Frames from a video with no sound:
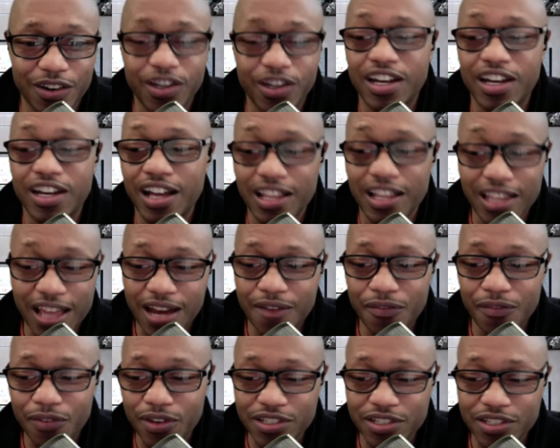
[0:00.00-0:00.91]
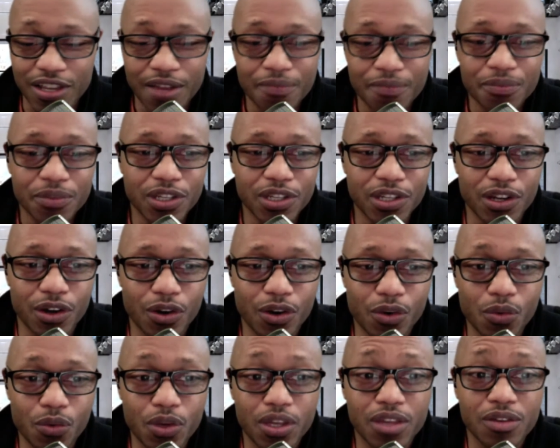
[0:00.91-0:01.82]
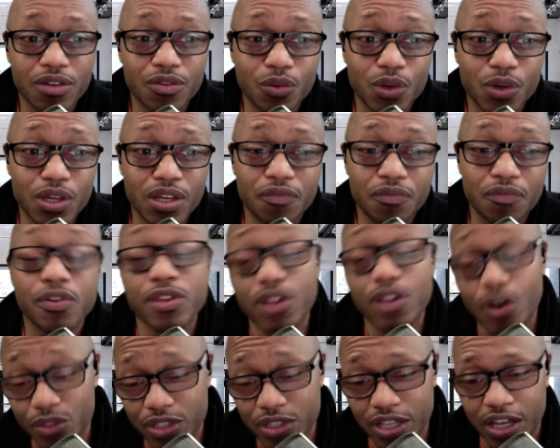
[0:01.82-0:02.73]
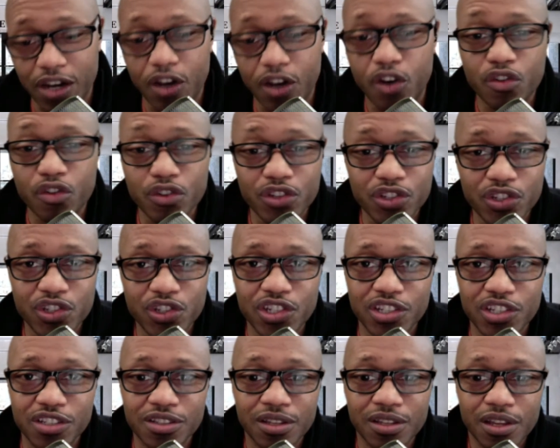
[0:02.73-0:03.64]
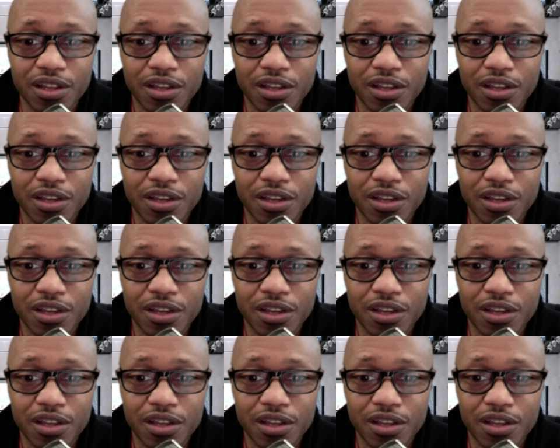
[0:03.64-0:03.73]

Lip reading: And a lot of us, we for those that are Christian